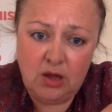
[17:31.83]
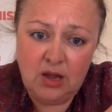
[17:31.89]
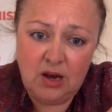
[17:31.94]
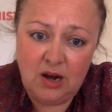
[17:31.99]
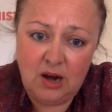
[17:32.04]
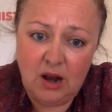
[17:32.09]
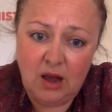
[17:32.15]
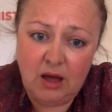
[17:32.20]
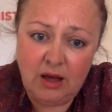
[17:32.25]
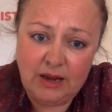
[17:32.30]

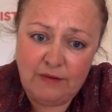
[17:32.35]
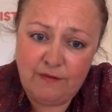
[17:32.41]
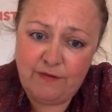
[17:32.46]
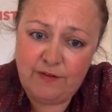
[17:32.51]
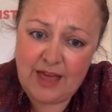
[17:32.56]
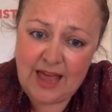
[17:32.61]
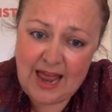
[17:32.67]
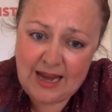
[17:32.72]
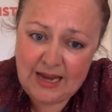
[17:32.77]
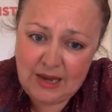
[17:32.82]
life
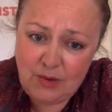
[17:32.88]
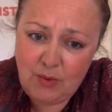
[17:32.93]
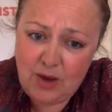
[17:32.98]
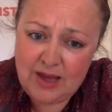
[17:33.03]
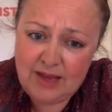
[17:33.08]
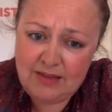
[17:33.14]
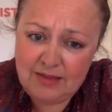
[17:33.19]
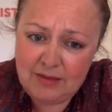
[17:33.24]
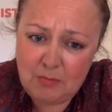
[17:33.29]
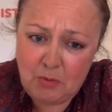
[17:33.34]
anyway
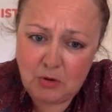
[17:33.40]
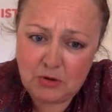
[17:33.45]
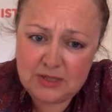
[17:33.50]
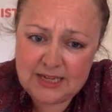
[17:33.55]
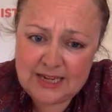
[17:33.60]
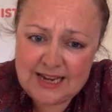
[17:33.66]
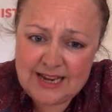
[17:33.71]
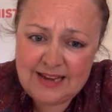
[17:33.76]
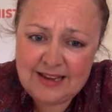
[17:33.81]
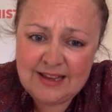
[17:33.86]
in the
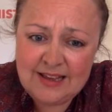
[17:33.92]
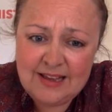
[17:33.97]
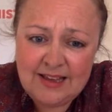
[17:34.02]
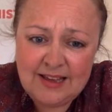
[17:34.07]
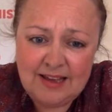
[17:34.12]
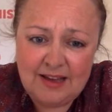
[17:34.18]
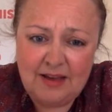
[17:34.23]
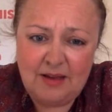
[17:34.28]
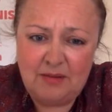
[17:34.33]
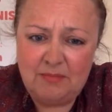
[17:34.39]
body.
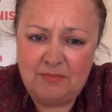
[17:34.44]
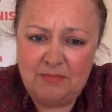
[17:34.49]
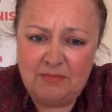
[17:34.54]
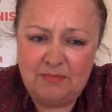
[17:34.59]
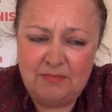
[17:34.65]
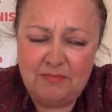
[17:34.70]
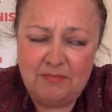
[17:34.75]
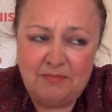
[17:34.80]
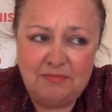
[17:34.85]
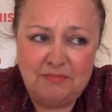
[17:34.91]

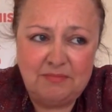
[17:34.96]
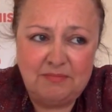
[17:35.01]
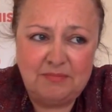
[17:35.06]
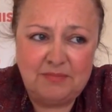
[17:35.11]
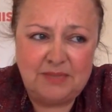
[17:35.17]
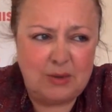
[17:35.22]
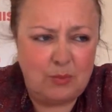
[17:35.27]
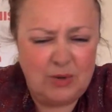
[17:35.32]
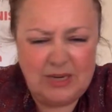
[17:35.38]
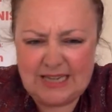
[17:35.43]

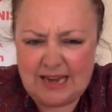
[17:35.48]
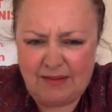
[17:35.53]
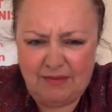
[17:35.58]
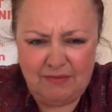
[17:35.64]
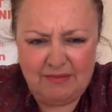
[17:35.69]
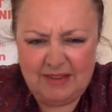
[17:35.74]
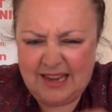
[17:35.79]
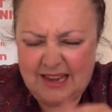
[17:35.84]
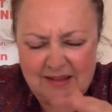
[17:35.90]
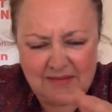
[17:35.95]
So
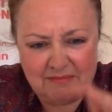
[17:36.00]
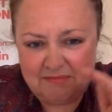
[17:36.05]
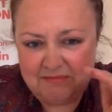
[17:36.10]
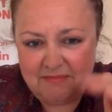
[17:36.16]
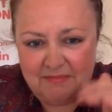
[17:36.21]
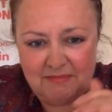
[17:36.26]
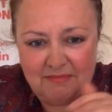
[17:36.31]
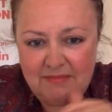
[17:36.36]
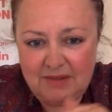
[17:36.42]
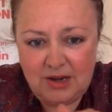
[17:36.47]

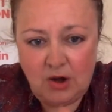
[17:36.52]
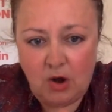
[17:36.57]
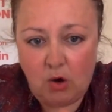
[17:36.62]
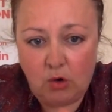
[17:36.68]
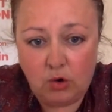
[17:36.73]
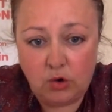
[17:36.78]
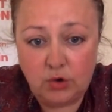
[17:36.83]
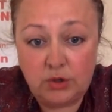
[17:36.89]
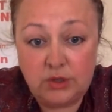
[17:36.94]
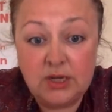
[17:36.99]
not
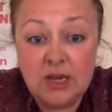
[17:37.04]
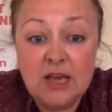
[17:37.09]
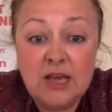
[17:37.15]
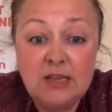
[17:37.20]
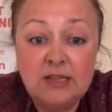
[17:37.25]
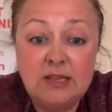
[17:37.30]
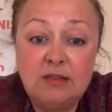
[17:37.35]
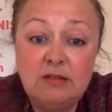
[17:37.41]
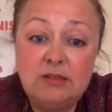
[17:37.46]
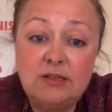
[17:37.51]
good.
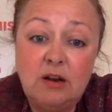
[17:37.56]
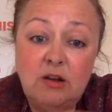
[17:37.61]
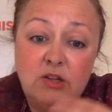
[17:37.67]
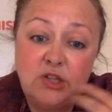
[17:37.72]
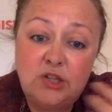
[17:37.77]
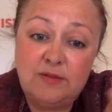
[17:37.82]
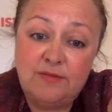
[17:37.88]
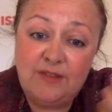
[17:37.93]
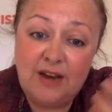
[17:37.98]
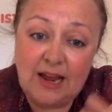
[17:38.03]
So there's lots
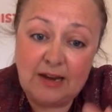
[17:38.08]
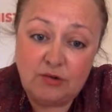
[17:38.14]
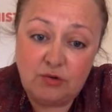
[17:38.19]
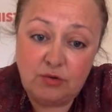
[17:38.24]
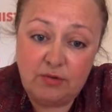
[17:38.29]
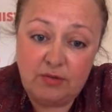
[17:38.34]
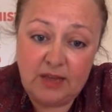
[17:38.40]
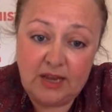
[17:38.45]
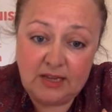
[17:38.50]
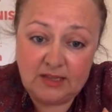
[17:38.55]
of natural
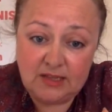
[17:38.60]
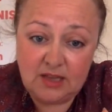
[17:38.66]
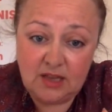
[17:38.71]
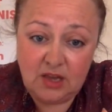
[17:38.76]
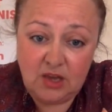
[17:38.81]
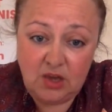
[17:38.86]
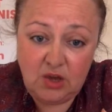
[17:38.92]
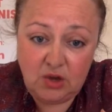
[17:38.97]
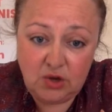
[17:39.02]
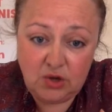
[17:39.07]
things that
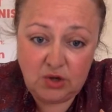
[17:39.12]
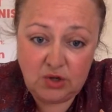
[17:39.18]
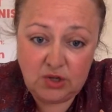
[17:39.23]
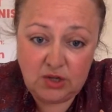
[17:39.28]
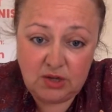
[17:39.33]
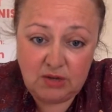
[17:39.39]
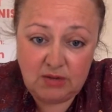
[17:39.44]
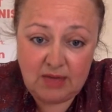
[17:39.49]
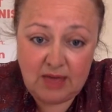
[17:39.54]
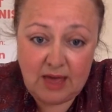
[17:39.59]
you can
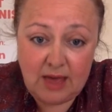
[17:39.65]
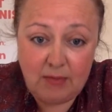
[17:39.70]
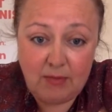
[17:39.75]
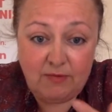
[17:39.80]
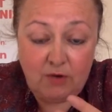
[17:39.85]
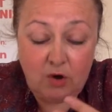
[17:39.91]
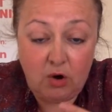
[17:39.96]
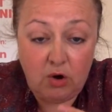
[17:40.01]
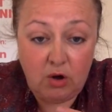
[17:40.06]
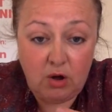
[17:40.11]
do there. We've
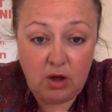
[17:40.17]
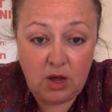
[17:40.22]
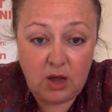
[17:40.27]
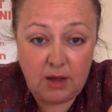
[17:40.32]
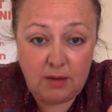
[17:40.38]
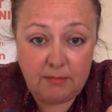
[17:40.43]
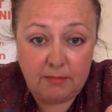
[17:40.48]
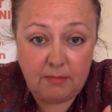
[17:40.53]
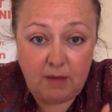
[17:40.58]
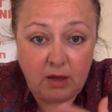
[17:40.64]
got,
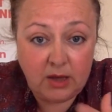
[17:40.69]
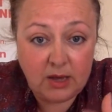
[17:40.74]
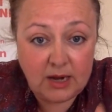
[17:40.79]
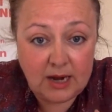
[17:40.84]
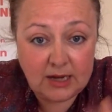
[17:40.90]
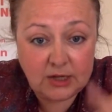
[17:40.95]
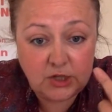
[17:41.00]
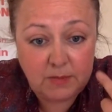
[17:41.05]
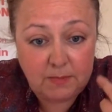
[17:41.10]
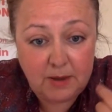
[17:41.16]
I can
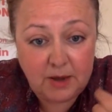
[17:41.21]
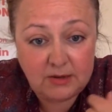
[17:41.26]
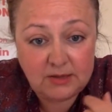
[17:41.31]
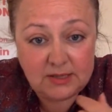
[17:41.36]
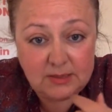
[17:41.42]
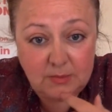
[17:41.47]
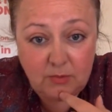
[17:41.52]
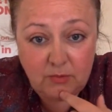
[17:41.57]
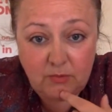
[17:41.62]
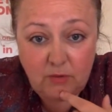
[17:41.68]
actually post
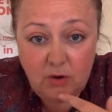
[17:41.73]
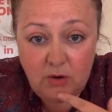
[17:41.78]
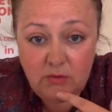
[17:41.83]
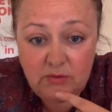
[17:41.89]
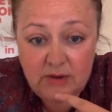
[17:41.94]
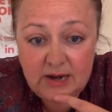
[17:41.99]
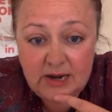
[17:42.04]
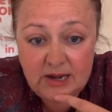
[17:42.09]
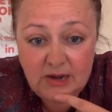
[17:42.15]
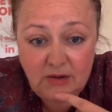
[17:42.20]
that. We've got a
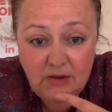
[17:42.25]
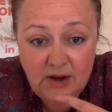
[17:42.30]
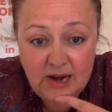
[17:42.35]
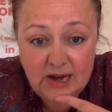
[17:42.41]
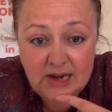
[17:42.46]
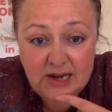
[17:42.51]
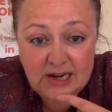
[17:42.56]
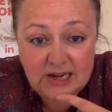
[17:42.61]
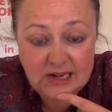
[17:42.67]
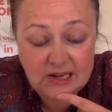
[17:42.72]
really
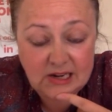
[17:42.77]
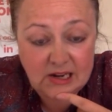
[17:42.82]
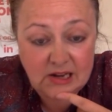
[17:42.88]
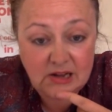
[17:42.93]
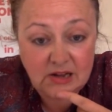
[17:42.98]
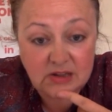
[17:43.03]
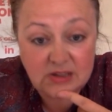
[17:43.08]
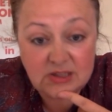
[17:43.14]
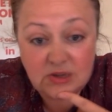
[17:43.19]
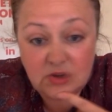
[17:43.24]
great little
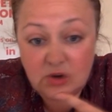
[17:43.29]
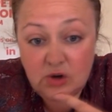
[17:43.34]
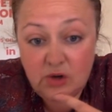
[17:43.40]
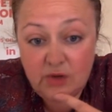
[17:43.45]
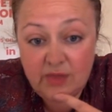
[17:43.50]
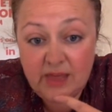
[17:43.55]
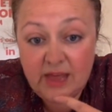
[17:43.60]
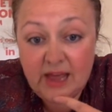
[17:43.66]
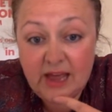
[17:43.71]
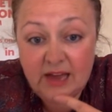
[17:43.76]
article on
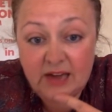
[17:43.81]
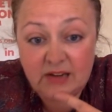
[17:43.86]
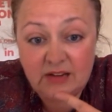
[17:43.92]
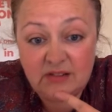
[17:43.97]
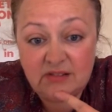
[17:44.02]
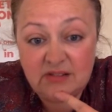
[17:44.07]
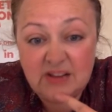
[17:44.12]
that and